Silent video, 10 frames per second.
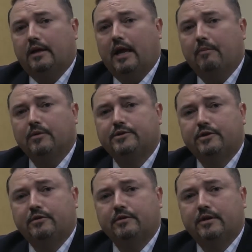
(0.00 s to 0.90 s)
Camp
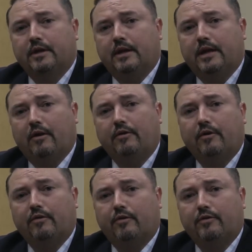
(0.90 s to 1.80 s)
Lejeune in calendar
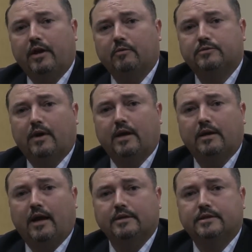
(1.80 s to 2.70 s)
year 13 was
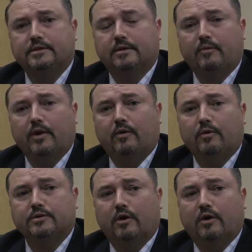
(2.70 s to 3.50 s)
recognized as the Marine Corps'